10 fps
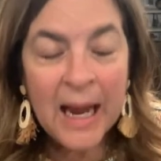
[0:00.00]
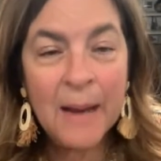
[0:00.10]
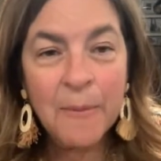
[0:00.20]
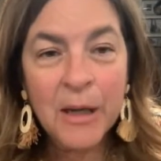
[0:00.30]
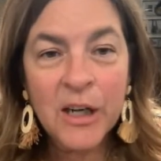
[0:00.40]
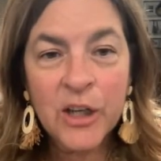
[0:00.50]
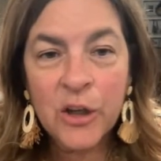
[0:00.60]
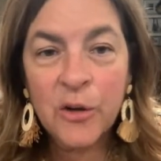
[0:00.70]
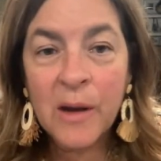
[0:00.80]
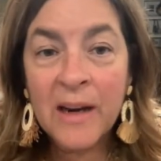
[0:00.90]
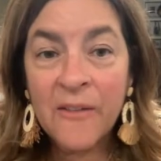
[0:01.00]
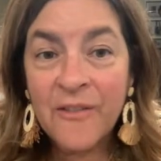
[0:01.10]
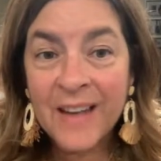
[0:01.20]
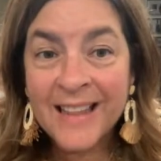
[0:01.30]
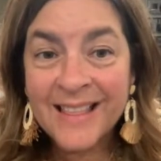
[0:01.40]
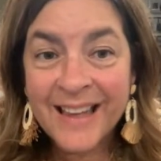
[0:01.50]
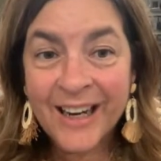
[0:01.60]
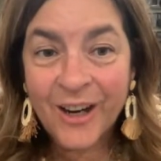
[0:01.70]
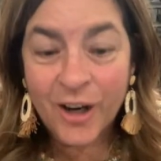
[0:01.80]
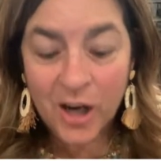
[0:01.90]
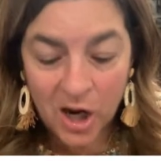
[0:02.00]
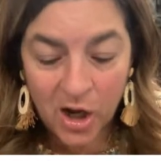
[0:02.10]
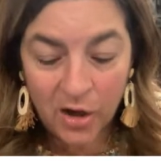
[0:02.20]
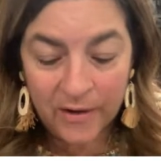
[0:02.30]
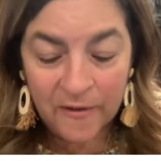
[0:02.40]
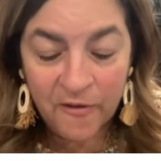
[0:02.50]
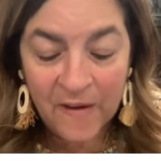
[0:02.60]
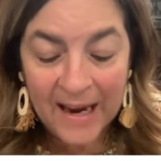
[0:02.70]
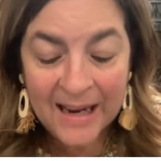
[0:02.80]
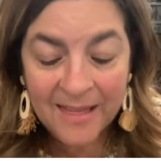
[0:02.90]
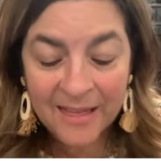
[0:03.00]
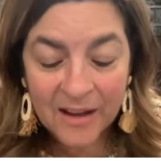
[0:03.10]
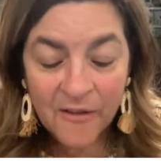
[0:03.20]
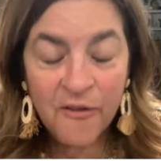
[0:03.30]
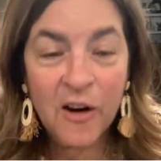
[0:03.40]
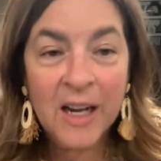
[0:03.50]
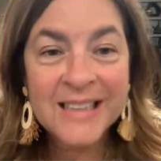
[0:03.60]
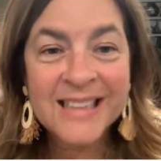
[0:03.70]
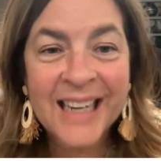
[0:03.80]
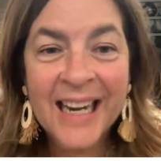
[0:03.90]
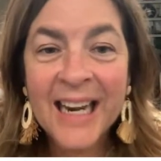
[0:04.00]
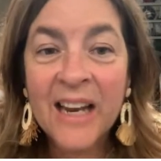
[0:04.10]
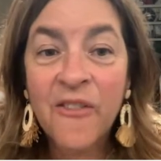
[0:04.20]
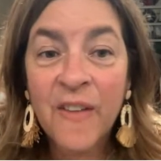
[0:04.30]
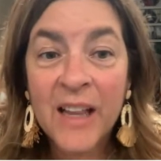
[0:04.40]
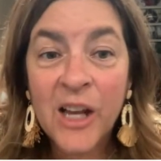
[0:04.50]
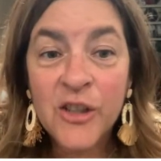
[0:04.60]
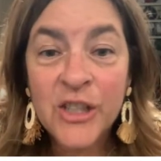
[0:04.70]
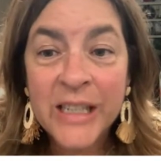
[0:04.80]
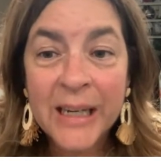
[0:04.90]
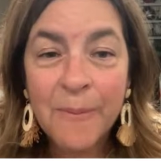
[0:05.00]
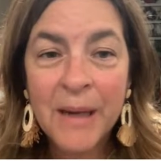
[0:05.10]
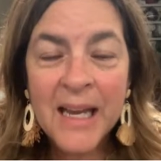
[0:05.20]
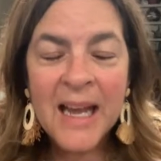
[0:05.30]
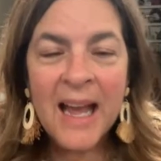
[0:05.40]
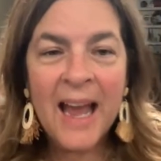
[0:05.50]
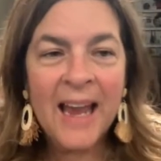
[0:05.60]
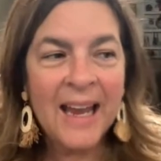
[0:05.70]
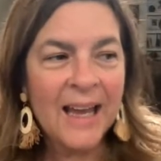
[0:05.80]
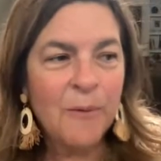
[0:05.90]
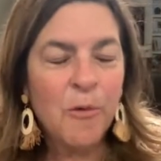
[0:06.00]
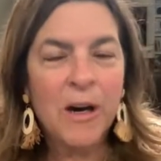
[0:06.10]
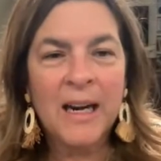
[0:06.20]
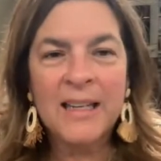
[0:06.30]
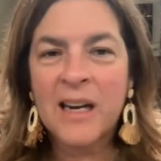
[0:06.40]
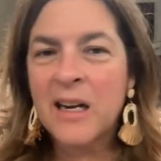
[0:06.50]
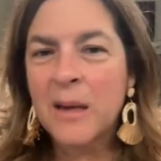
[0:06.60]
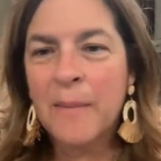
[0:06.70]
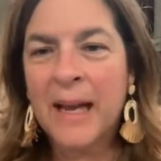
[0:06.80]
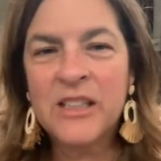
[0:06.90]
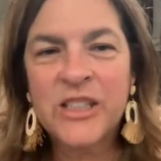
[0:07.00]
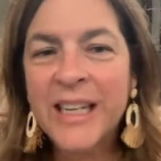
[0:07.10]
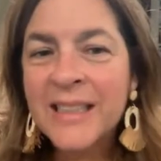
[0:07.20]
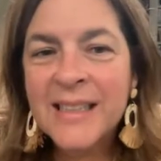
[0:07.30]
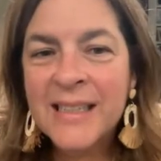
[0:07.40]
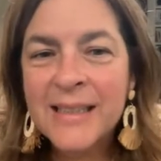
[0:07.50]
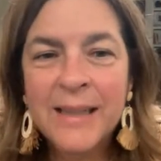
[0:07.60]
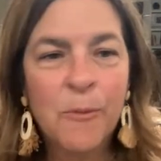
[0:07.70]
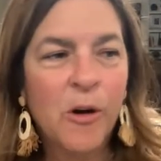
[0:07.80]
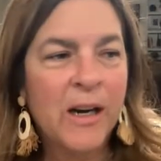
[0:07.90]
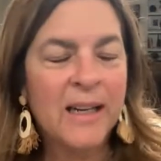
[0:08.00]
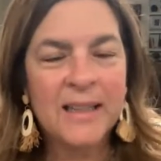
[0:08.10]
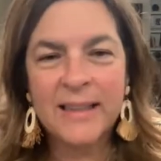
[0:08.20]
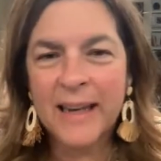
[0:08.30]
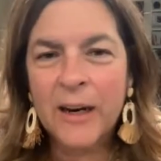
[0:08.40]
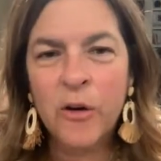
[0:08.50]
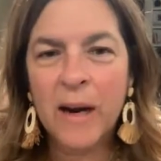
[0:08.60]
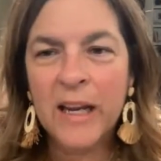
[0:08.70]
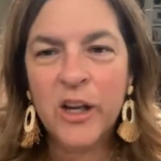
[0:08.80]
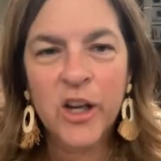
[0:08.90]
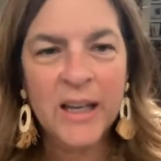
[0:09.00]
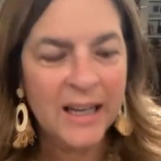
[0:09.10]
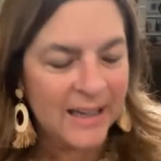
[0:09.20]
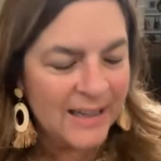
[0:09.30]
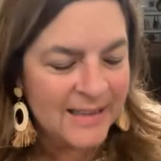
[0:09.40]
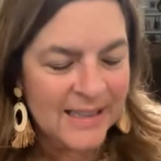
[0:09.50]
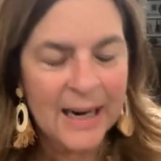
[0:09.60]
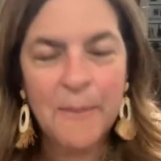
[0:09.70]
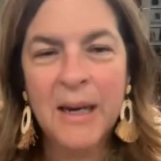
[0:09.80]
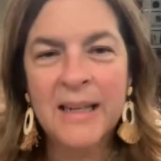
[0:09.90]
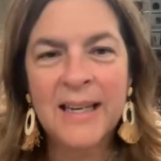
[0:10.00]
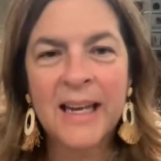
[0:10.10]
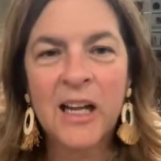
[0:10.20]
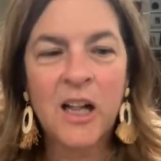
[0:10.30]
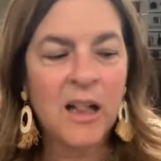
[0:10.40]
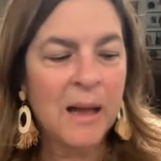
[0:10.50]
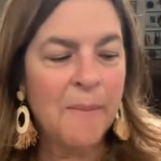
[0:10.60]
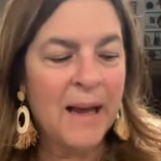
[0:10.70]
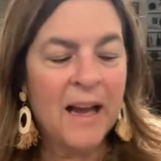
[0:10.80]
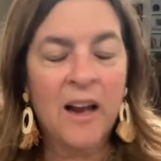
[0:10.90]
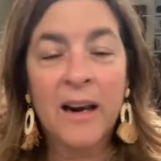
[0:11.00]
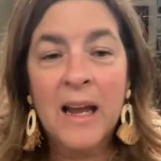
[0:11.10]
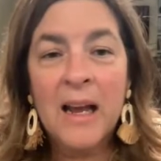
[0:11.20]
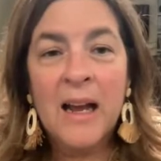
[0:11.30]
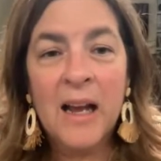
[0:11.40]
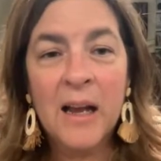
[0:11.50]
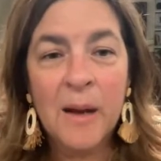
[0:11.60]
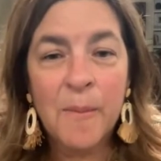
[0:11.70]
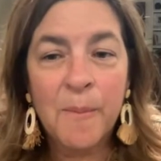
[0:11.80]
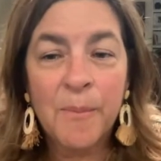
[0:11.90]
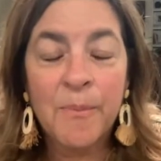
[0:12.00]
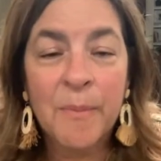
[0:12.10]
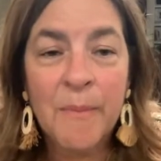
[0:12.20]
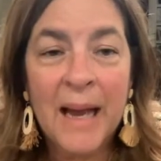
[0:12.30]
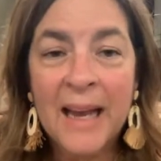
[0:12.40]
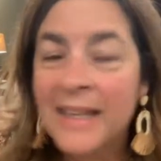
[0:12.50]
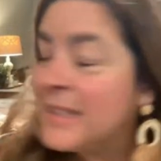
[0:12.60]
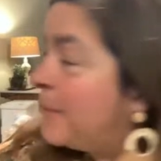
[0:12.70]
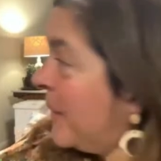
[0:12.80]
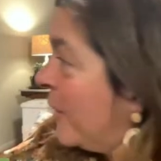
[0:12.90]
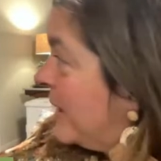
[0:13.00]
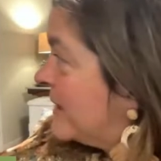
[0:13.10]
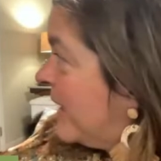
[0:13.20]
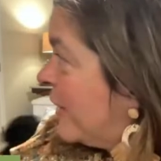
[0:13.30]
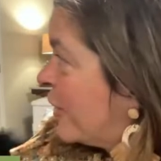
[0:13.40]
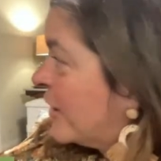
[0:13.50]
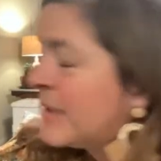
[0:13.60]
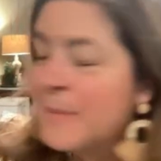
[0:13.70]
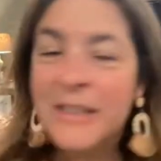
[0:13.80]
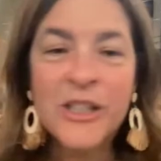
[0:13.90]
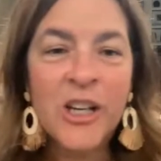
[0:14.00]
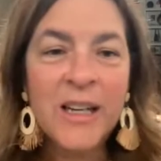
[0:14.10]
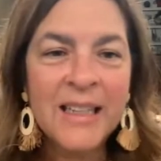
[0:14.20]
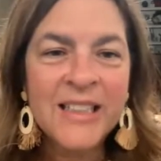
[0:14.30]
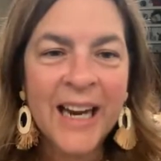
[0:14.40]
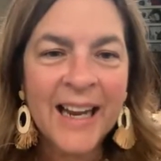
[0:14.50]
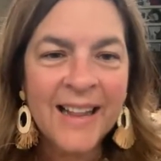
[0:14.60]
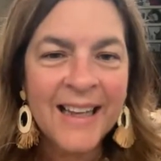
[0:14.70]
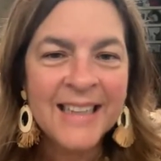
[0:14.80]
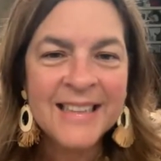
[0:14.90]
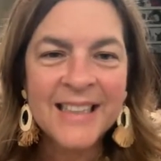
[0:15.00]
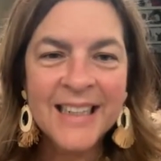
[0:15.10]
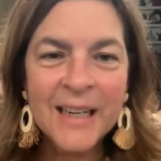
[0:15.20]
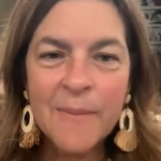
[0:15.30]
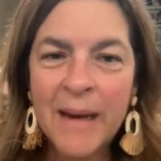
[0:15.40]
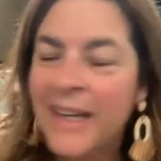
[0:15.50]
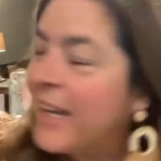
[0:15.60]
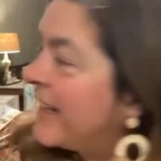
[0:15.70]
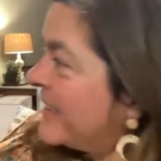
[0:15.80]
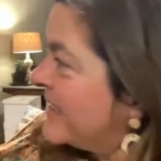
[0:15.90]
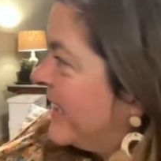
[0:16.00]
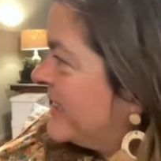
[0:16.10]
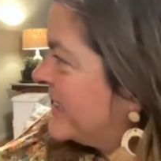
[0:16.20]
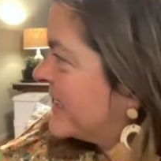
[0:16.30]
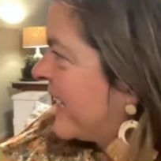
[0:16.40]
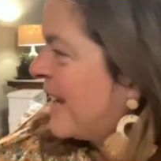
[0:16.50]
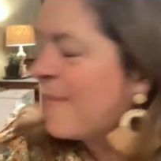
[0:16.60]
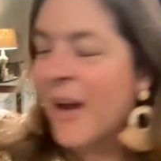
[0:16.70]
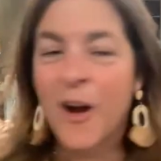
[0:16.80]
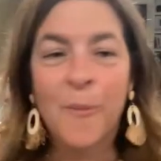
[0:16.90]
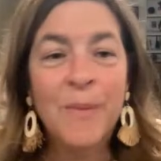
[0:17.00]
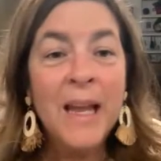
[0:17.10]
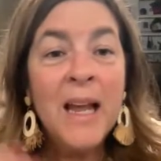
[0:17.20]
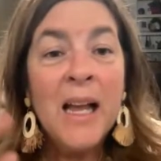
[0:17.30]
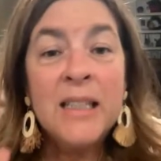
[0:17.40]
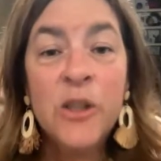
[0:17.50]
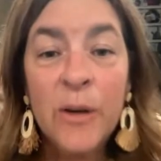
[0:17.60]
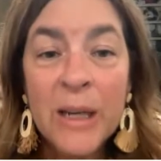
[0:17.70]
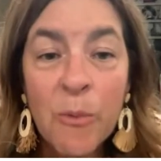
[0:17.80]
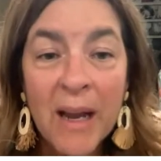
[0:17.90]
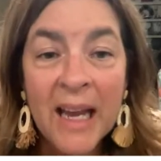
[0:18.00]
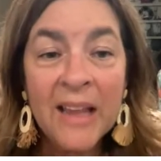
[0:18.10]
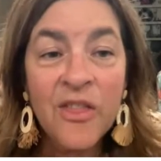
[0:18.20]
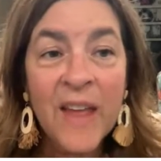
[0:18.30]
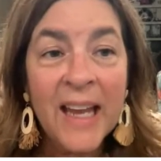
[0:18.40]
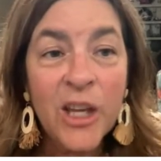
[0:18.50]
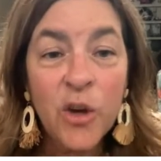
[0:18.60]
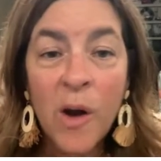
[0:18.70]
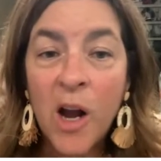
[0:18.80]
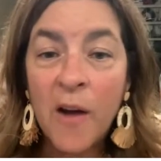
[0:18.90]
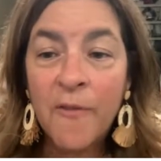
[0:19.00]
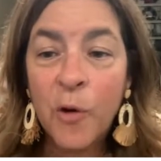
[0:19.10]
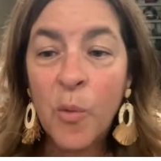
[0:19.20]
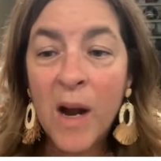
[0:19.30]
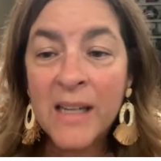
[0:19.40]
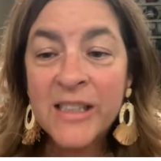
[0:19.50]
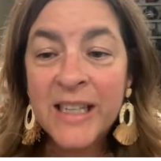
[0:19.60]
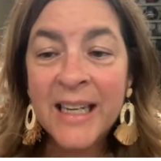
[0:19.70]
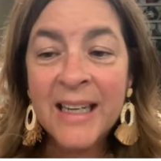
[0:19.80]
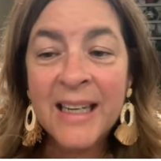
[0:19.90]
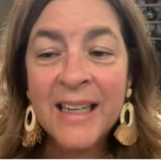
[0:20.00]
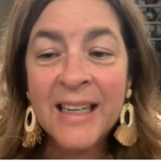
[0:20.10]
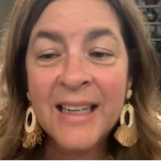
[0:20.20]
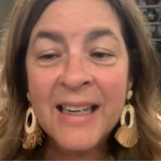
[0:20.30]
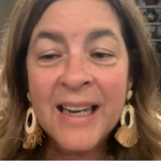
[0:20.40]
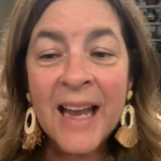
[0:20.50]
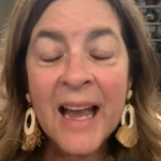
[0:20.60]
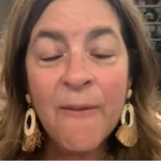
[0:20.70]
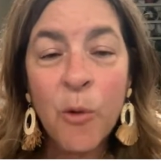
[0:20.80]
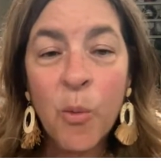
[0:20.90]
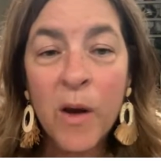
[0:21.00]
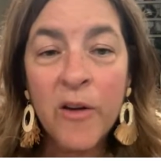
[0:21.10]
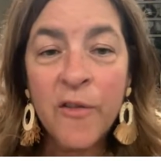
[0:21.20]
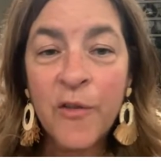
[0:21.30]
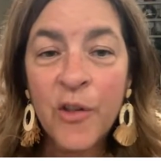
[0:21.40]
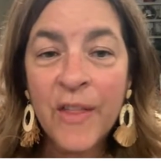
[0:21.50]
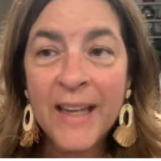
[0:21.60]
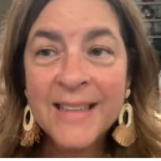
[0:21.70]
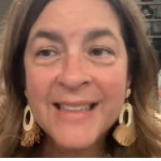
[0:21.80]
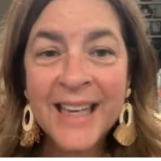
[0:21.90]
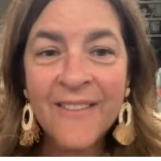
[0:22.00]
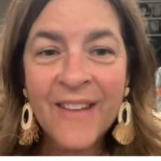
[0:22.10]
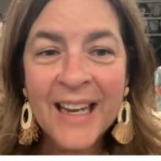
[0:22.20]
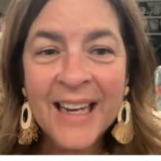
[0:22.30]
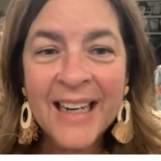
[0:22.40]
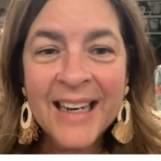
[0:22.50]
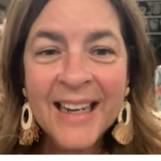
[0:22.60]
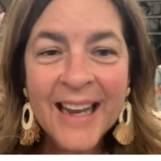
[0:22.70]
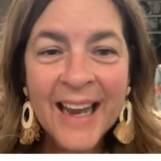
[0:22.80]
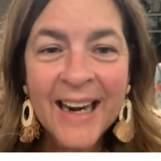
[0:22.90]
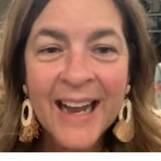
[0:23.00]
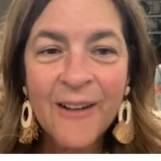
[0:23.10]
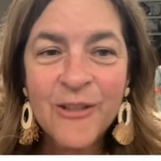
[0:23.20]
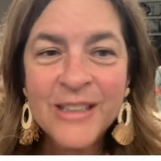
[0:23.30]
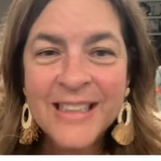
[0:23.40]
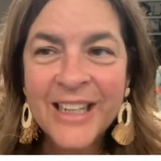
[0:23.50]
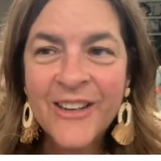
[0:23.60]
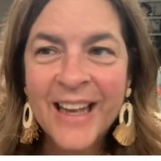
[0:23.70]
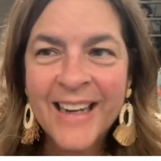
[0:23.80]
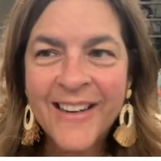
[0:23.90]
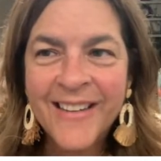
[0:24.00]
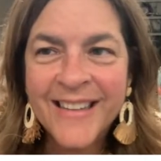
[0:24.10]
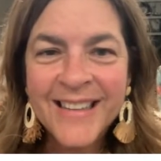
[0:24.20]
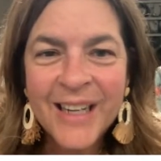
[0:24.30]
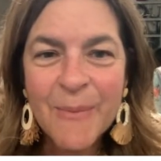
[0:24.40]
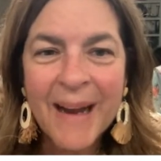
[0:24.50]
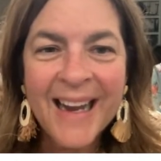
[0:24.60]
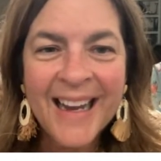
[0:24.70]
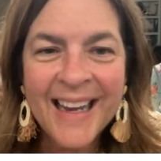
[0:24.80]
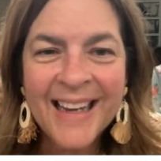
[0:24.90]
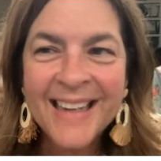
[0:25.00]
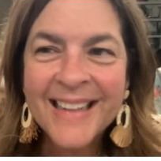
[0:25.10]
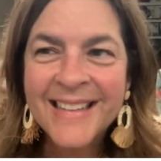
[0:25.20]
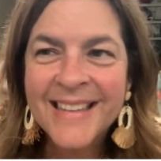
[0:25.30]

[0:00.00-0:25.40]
I'm going to do an event there called Faith, Frosting, and Fellowship. And we're going to talk about Jesus, and we're going to decorate cookies, and I'm going to tell about my experience on the Christmas Cookie Challenge. My youngest son just came home. So anyway, thank you all for watching. Have a wonderful Thanksgiving, and I will see you later. Bye.